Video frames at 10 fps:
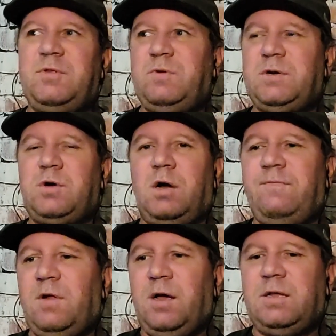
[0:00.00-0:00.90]
between the corner
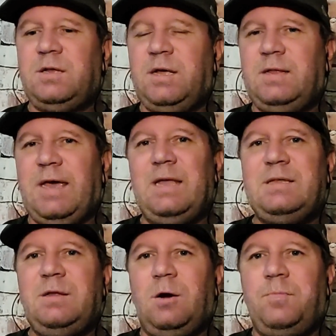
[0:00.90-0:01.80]
flag and the
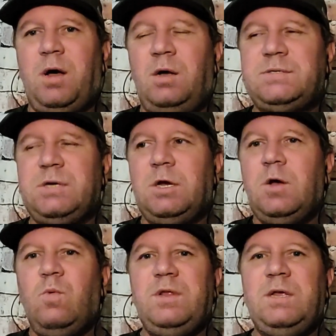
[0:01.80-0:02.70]
18-yard box
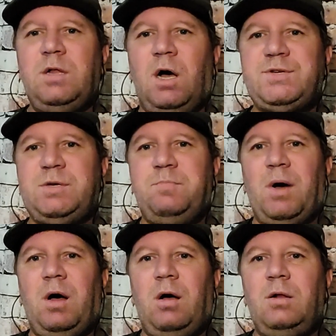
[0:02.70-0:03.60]
when he lost the
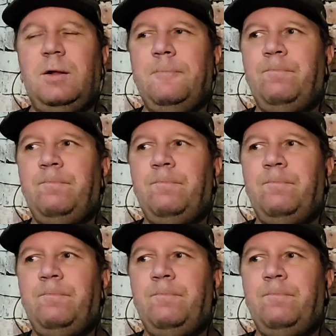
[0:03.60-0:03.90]
ball,